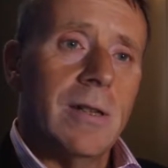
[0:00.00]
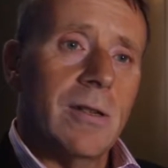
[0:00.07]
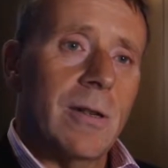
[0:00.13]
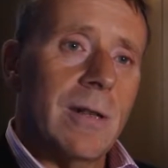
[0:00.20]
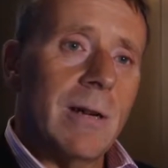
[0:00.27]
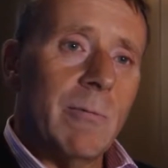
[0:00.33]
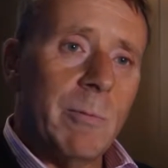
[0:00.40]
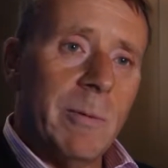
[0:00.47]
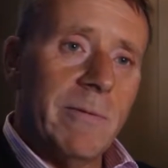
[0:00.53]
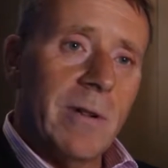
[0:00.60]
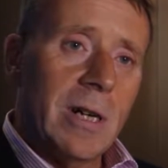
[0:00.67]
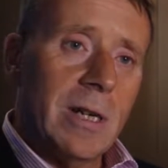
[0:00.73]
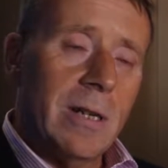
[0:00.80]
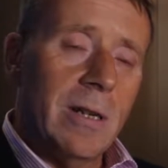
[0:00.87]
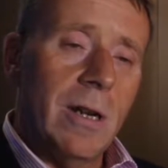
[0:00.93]
So that will
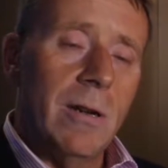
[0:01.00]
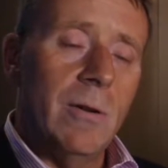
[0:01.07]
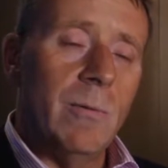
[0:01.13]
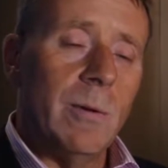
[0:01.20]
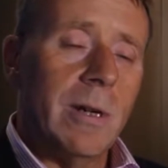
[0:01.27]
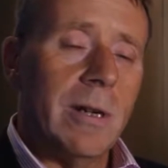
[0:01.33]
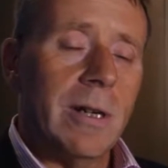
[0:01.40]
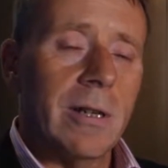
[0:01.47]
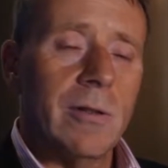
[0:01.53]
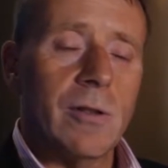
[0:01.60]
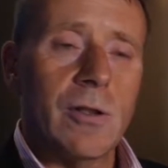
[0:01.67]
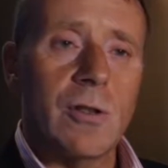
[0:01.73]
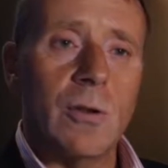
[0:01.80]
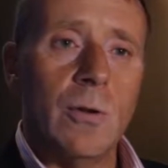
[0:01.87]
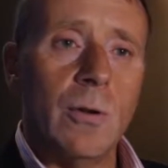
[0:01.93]
provide a node where I can
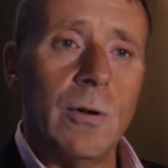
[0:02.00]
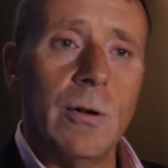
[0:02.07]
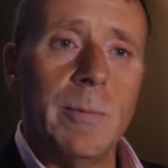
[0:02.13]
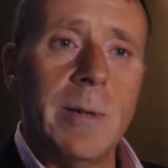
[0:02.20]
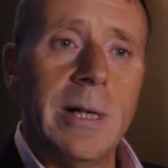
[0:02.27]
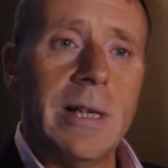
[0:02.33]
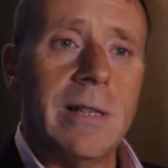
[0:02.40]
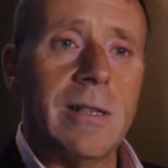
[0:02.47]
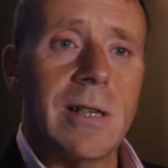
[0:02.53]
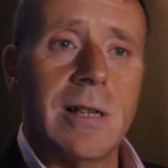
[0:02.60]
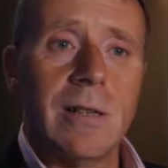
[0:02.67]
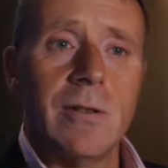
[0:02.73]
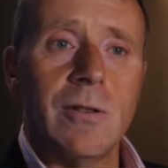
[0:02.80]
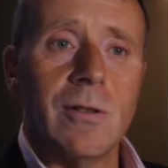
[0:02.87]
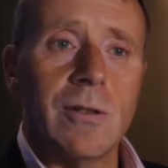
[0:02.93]
store all my
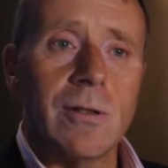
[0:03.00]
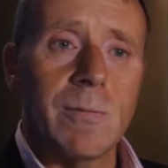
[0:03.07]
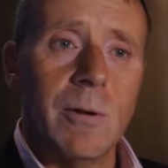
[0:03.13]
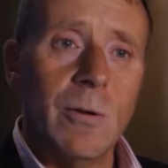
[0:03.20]
intelligence,